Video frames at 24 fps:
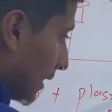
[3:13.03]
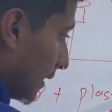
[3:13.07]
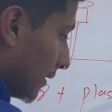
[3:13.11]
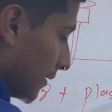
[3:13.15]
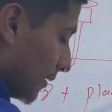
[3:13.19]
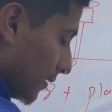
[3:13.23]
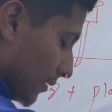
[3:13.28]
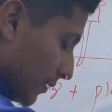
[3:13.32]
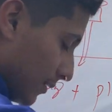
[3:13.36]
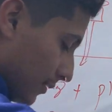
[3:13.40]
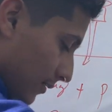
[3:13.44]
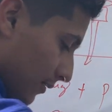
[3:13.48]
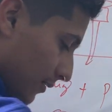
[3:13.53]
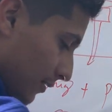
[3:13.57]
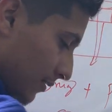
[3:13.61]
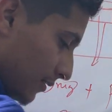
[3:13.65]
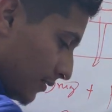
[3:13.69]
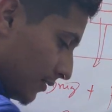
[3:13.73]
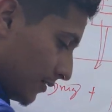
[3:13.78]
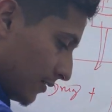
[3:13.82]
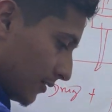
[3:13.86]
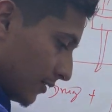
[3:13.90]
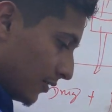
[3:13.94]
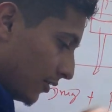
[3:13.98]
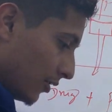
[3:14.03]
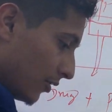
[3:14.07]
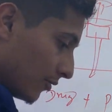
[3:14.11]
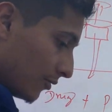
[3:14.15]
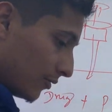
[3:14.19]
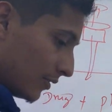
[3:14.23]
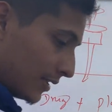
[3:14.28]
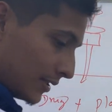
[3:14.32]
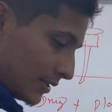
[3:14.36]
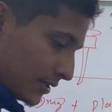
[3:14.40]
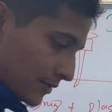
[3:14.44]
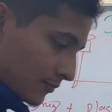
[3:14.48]
now
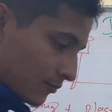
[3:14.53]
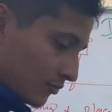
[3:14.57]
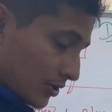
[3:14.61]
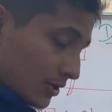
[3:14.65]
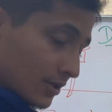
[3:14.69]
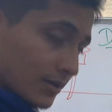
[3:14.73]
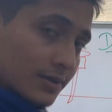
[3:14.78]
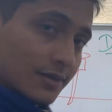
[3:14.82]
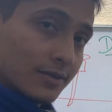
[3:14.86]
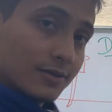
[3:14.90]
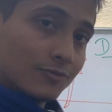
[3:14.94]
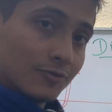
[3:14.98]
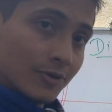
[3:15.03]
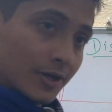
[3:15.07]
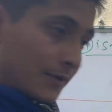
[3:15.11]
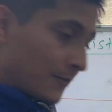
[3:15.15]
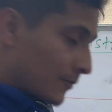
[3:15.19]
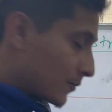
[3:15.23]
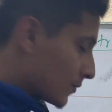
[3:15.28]
let's put it this way.